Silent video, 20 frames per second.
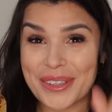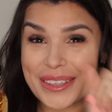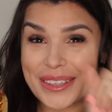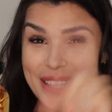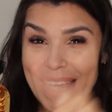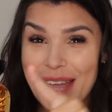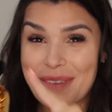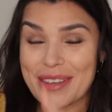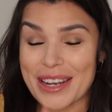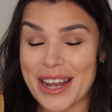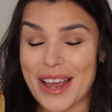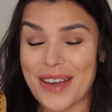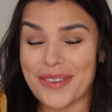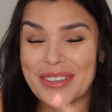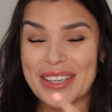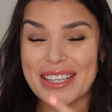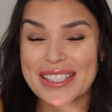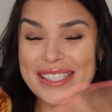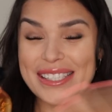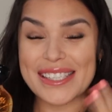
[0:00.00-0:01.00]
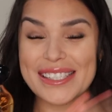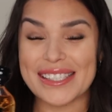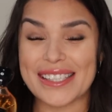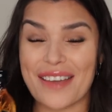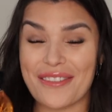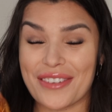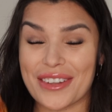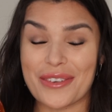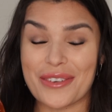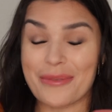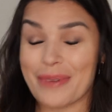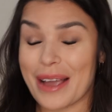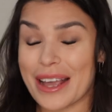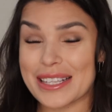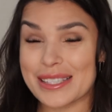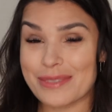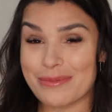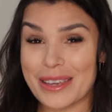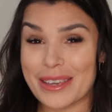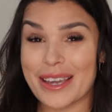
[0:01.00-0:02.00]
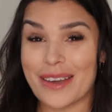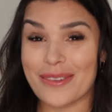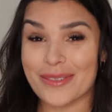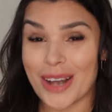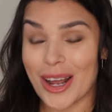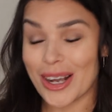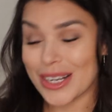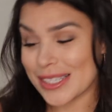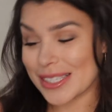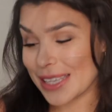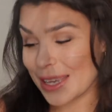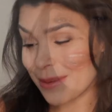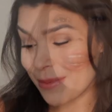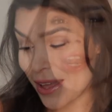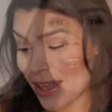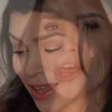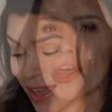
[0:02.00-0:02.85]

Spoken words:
Let me know, because this definitely reminds me of Noxzema.